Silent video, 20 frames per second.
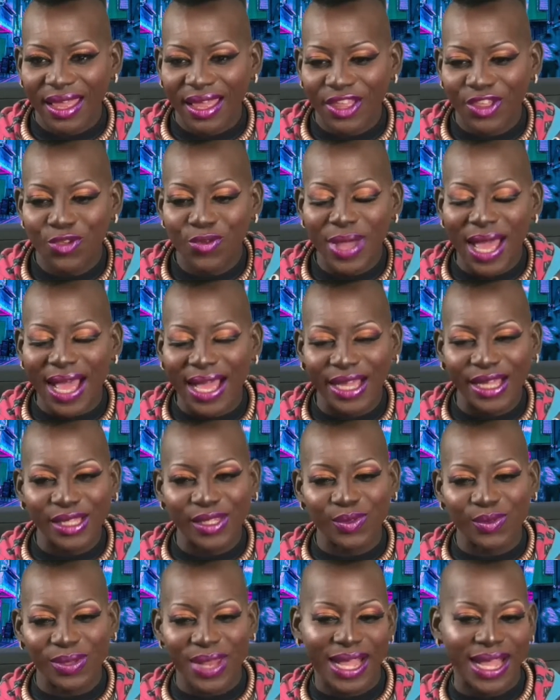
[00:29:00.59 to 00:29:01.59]
you guys,
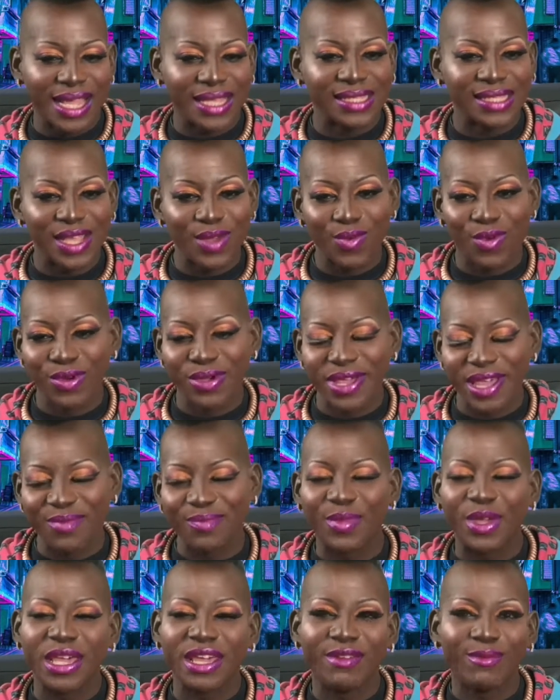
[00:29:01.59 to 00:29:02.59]
like I said, will give
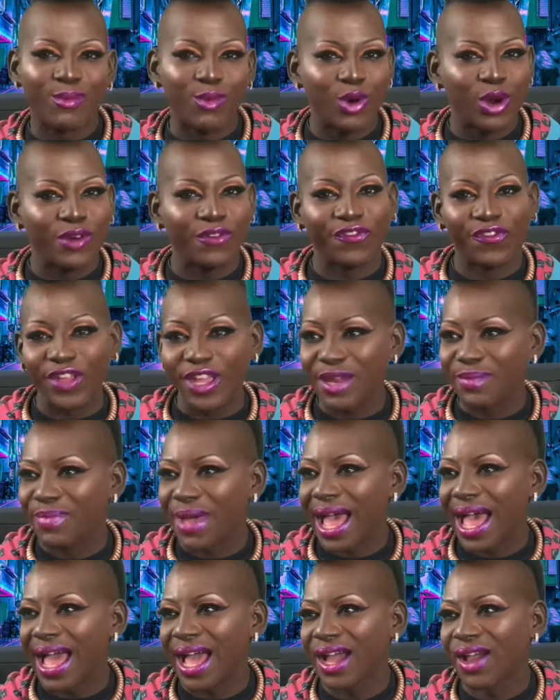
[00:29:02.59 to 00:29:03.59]
me more
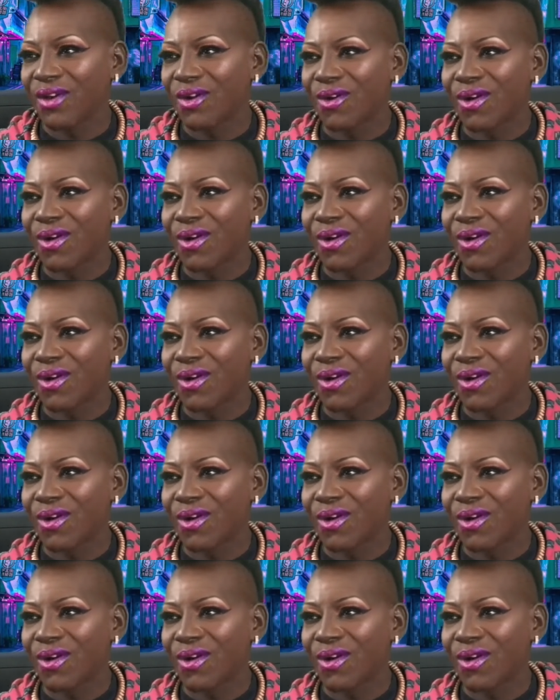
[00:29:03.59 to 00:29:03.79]
feedback or